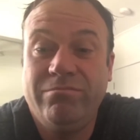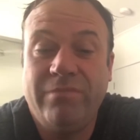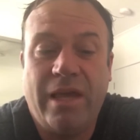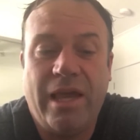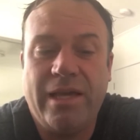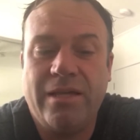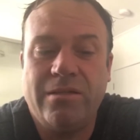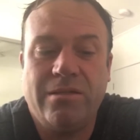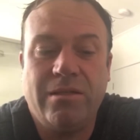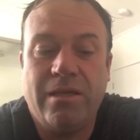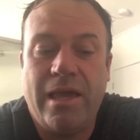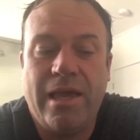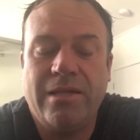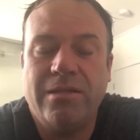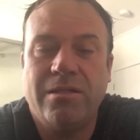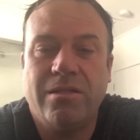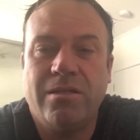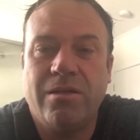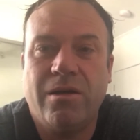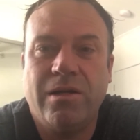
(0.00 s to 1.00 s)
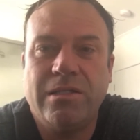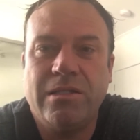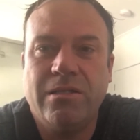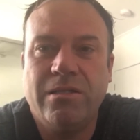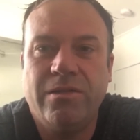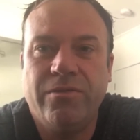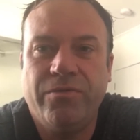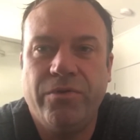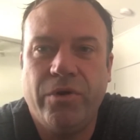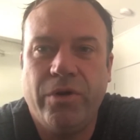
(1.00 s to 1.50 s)
exercise
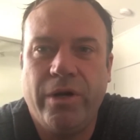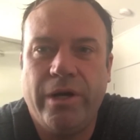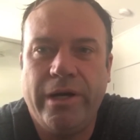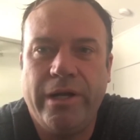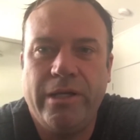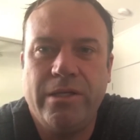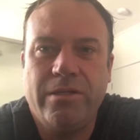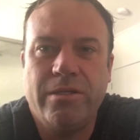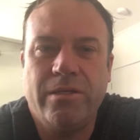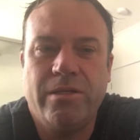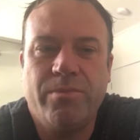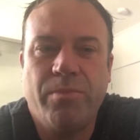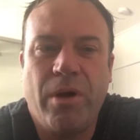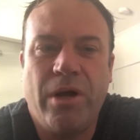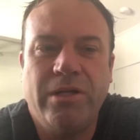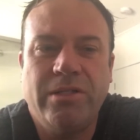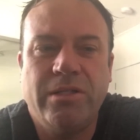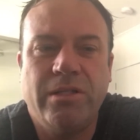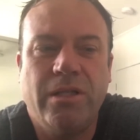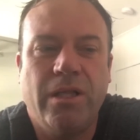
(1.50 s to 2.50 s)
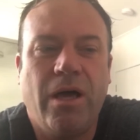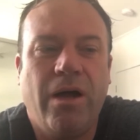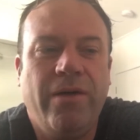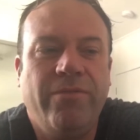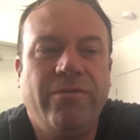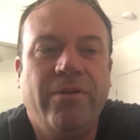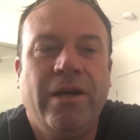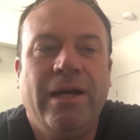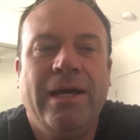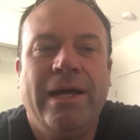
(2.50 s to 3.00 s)
as a variety is the spice of
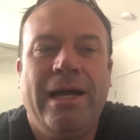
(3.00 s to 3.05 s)
life.